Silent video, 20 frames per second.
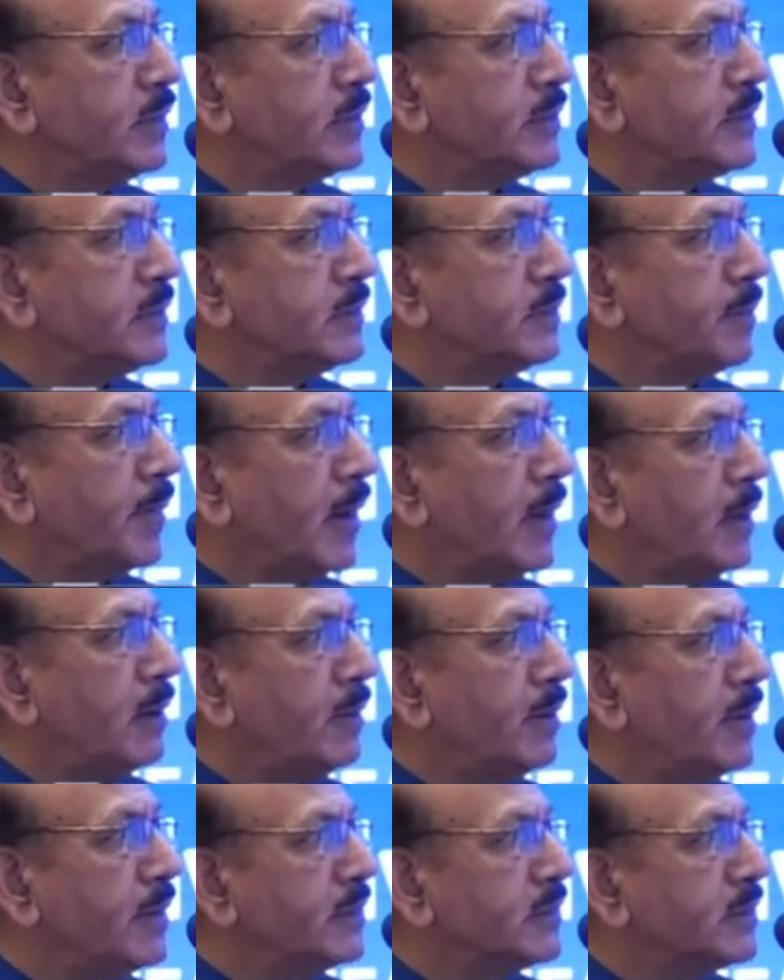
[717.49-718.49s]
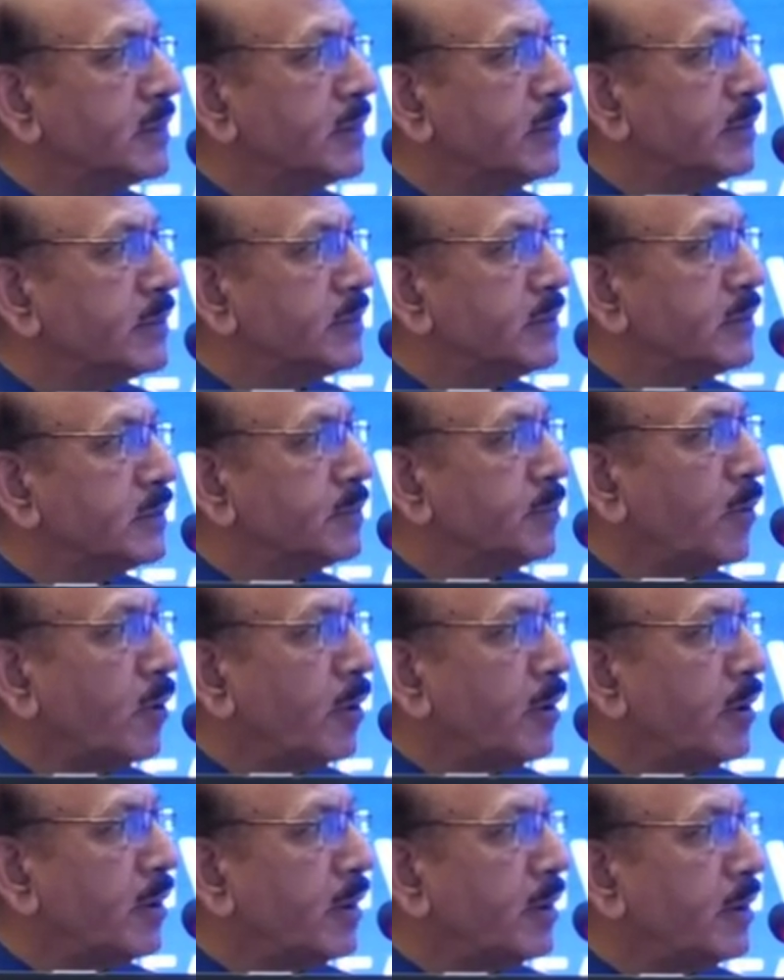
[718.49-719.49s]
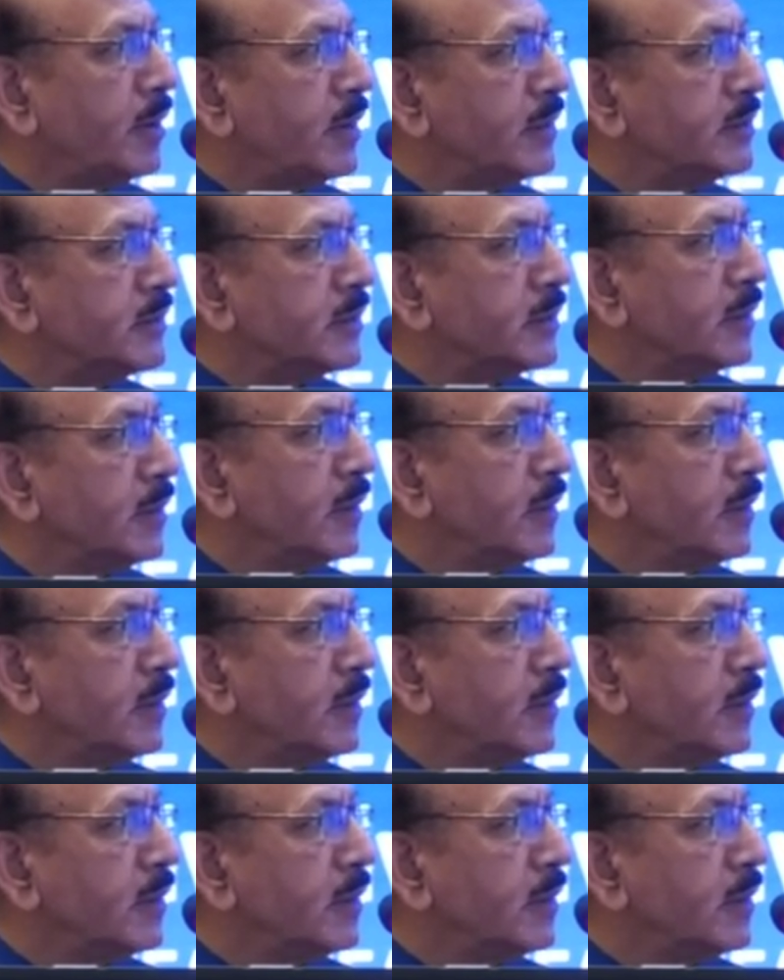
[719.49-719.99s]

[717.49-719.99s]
This is mild risk, this is moderate risk,